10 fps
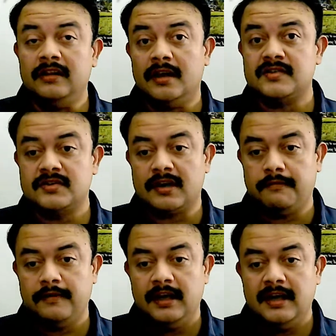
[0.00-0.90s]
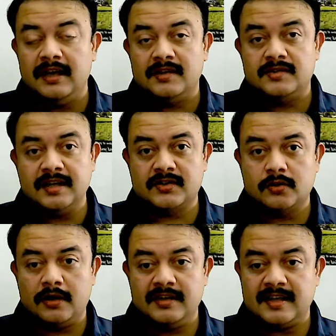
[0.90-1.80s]
that's tough. Sixth
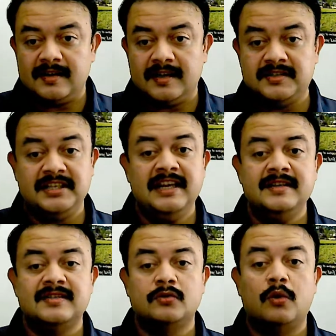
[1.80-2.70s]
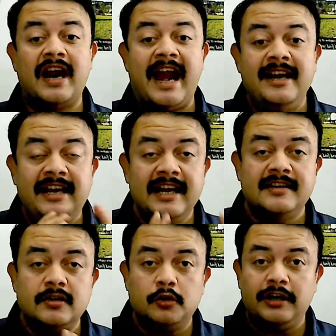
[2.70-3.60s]
story is that the teens who are
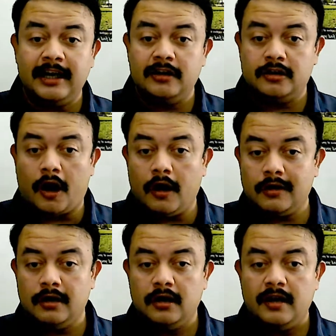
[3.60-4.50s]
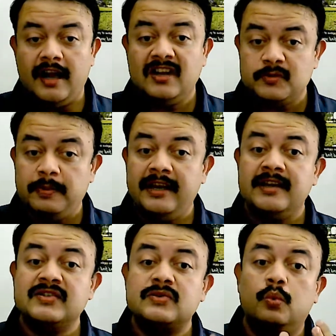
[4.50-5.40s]
addicted to TikTok
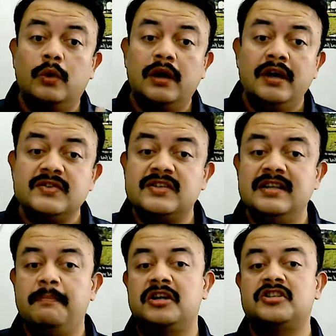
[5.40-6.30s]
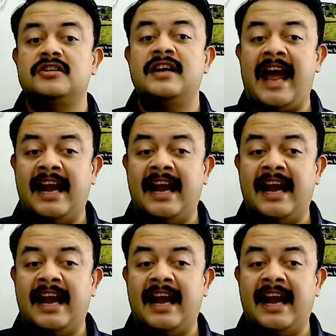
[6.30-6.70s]
experience worse depression,